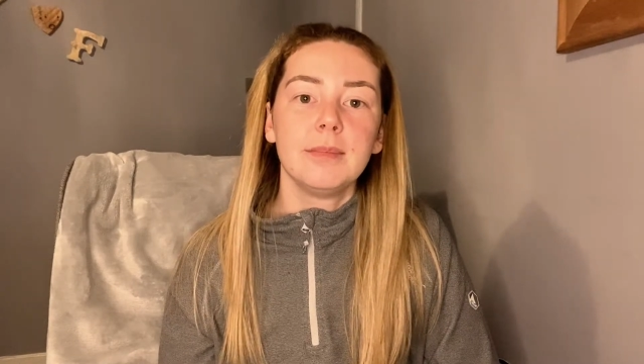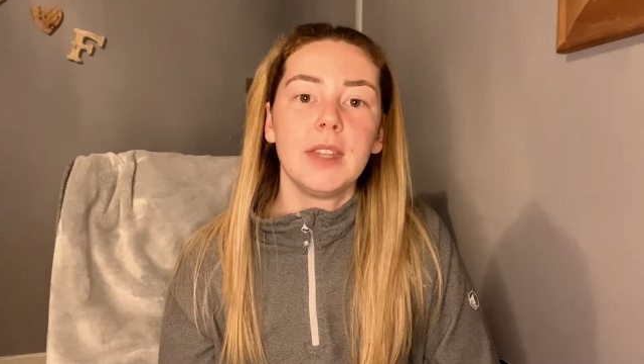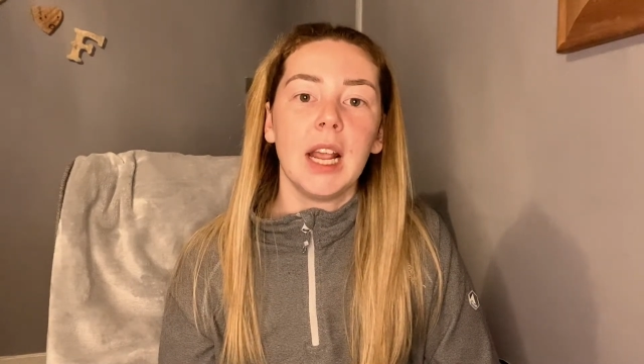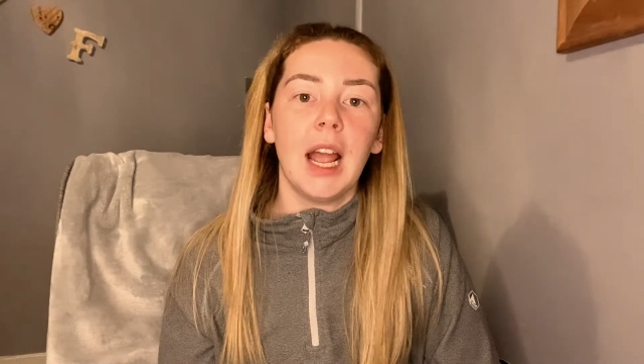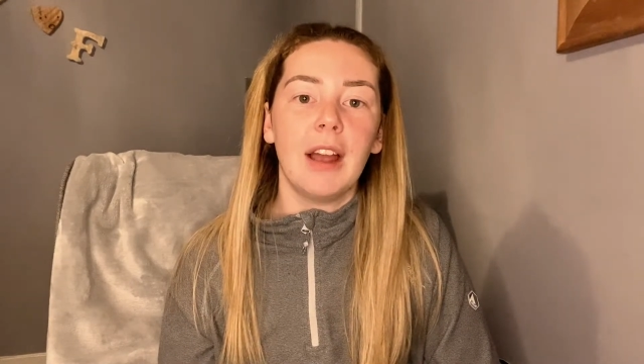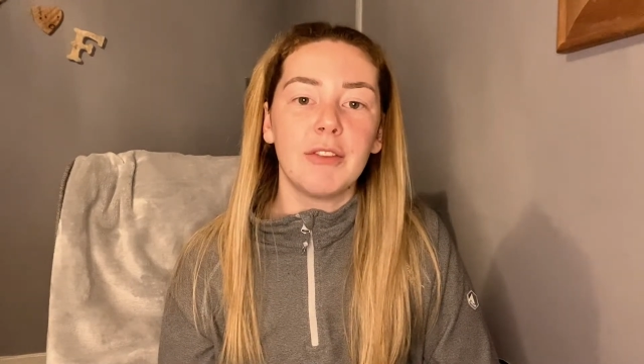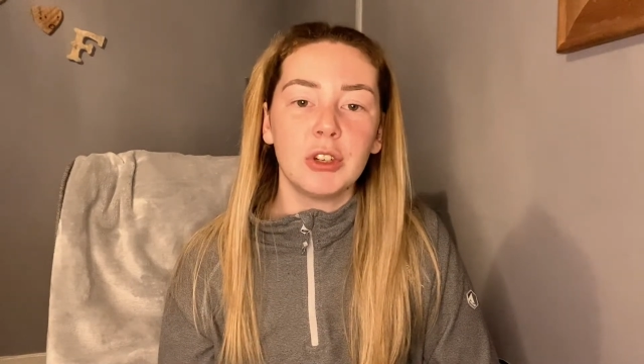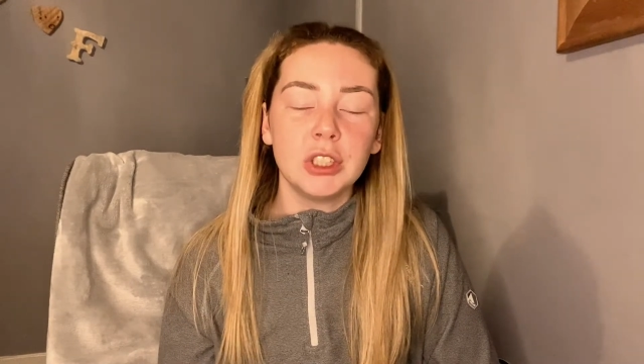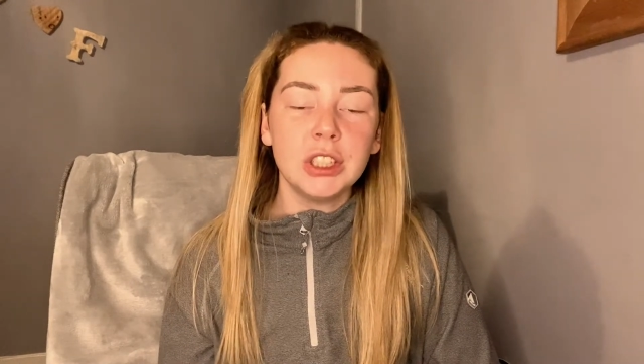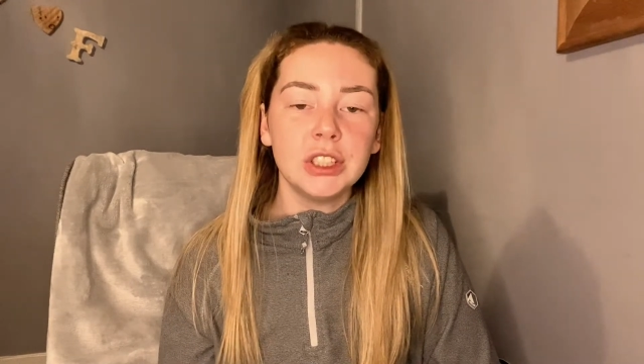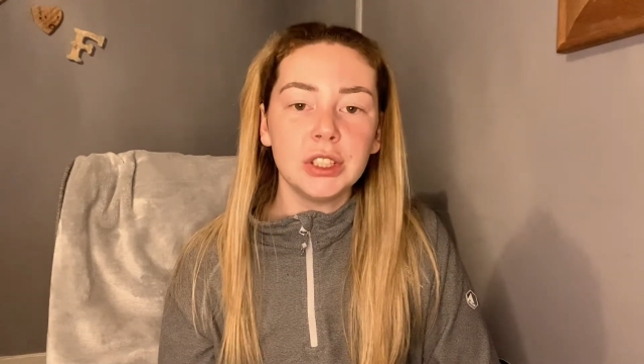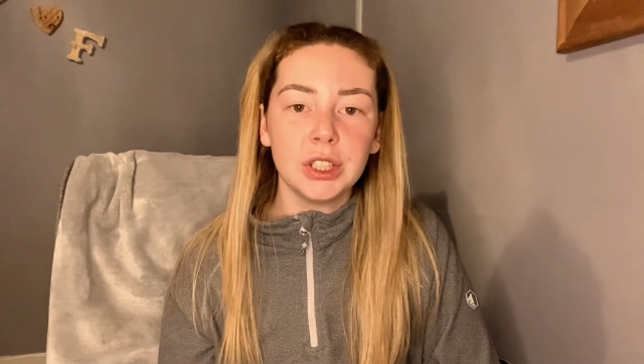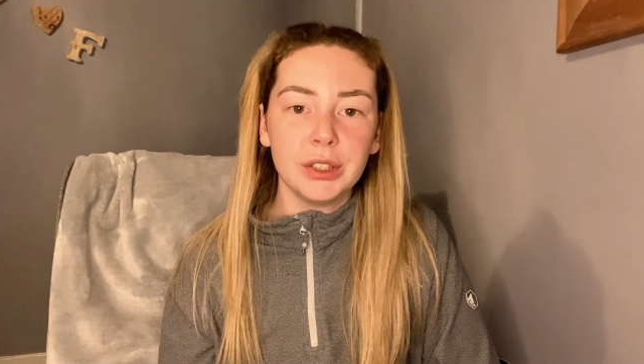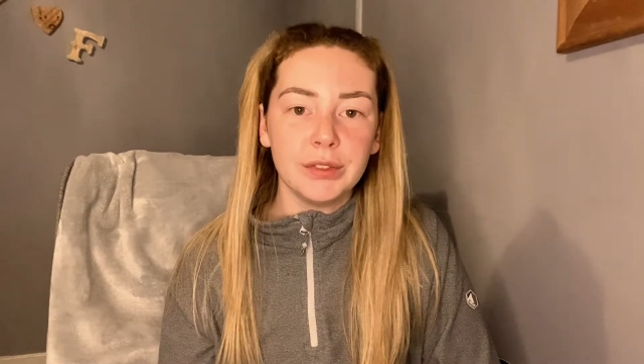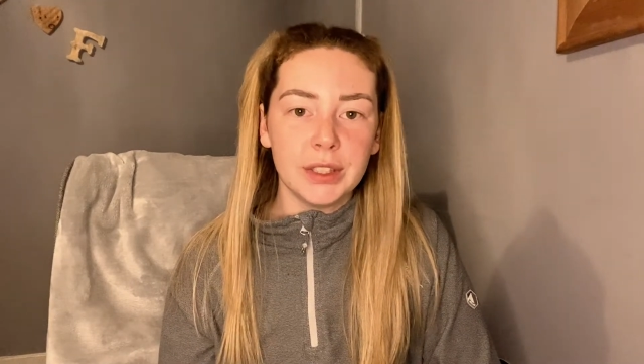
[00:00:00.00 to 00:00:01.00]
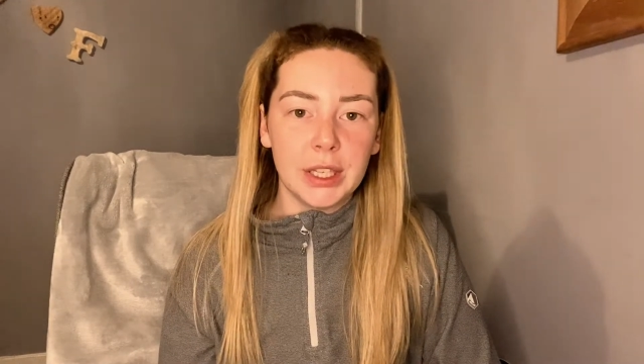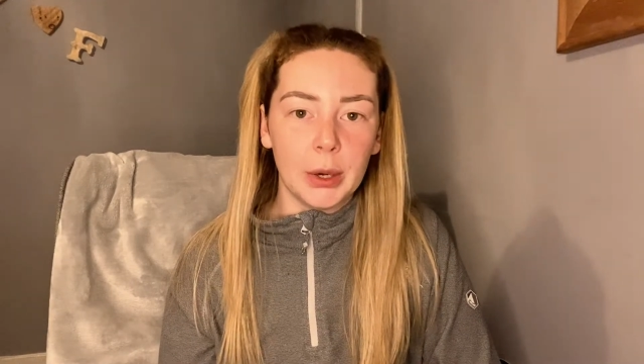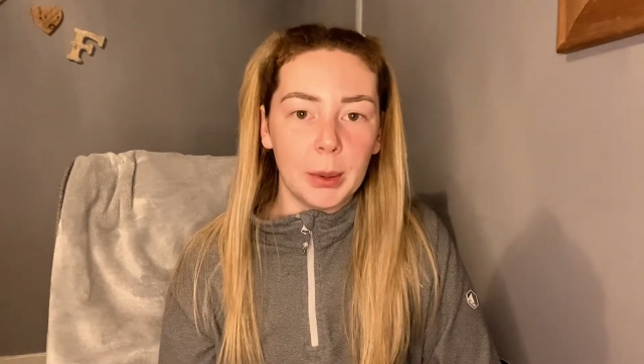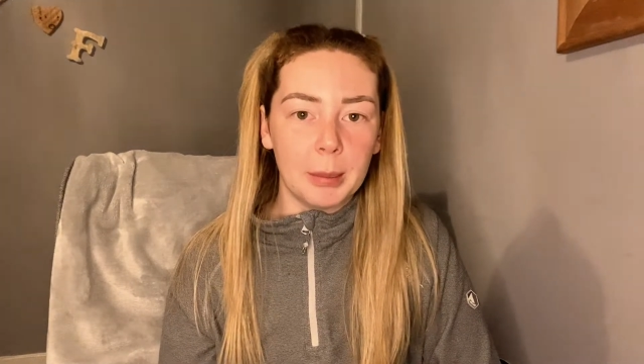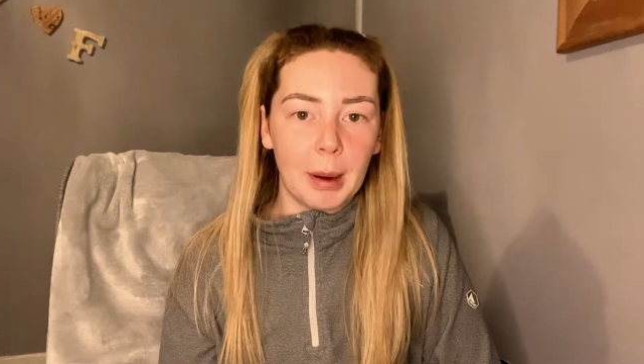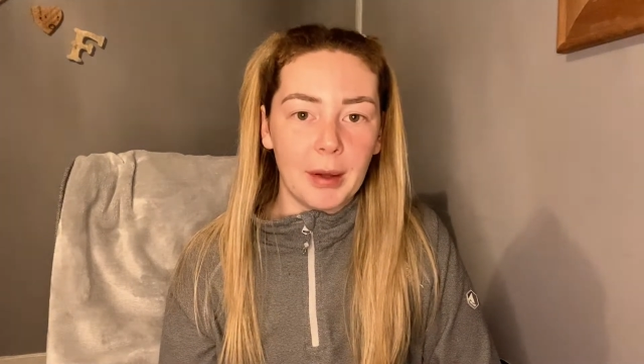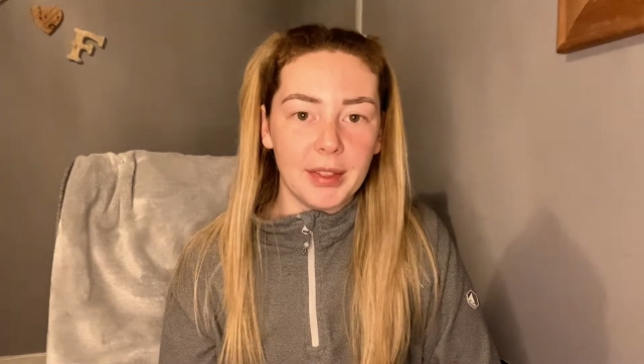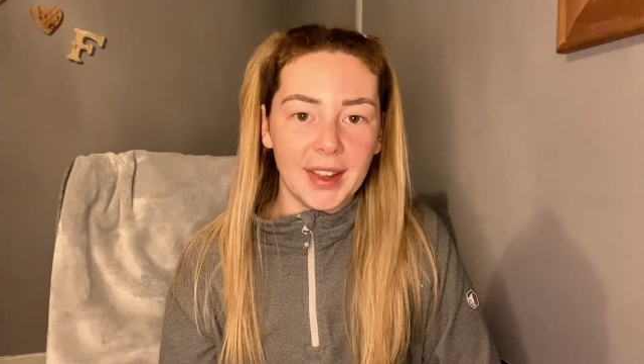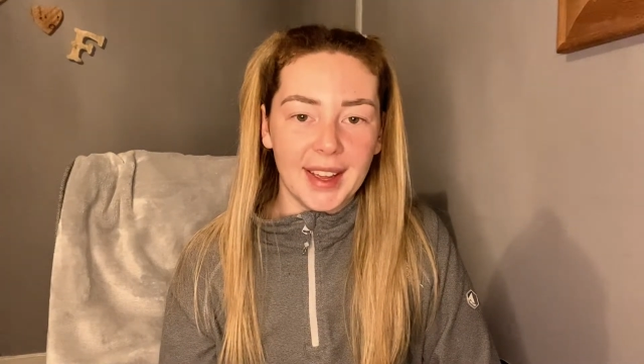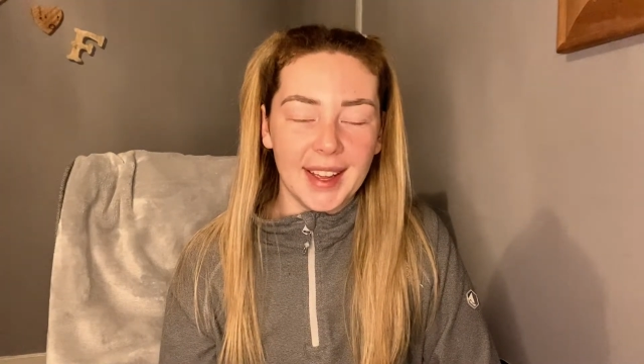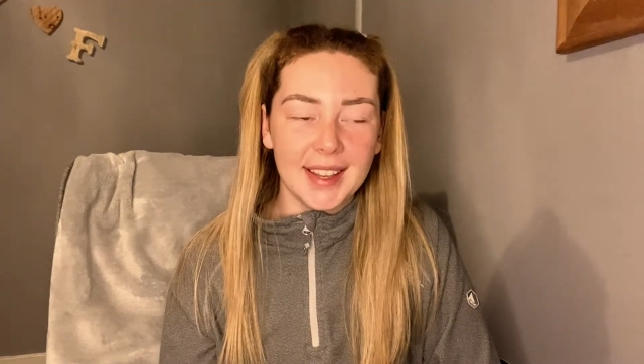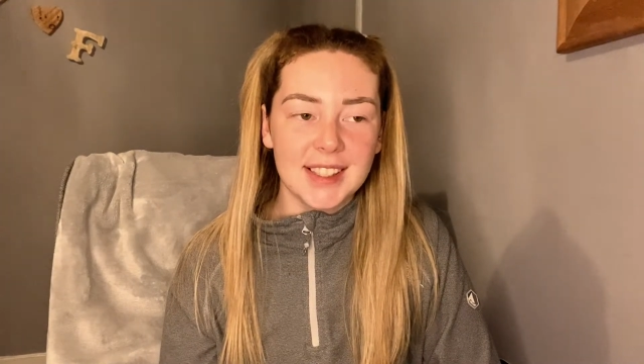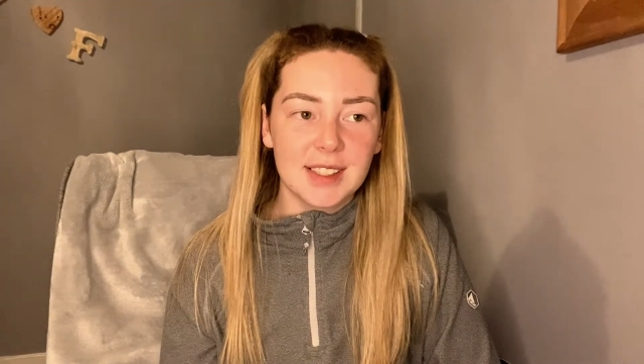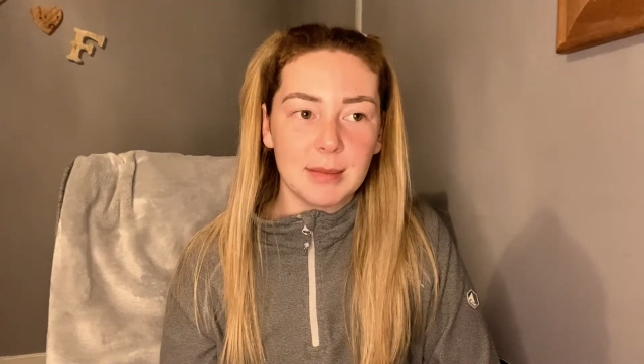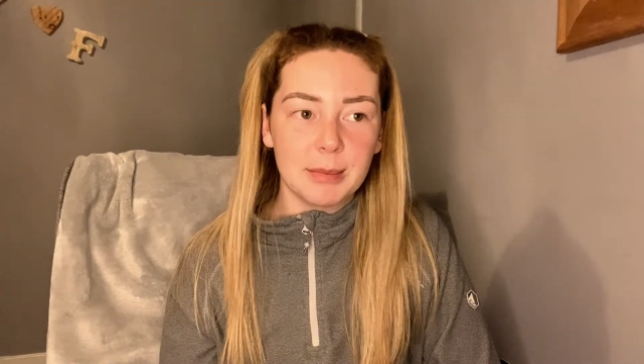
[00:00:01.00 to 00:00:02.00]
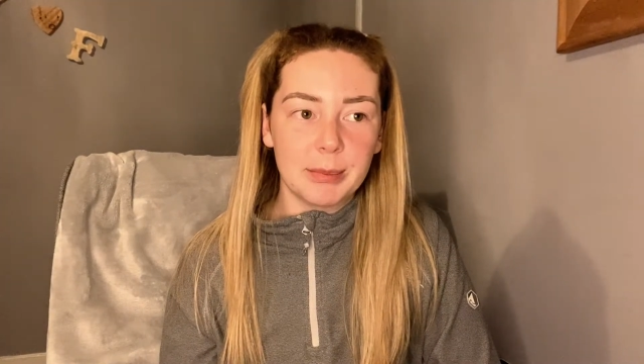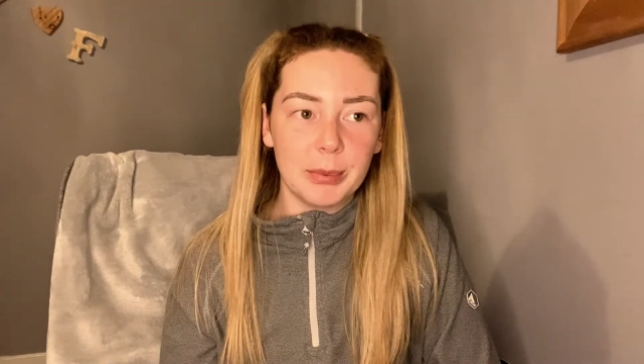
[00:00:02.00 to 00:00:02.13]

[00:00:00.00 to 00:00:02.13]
I've already done a video about this,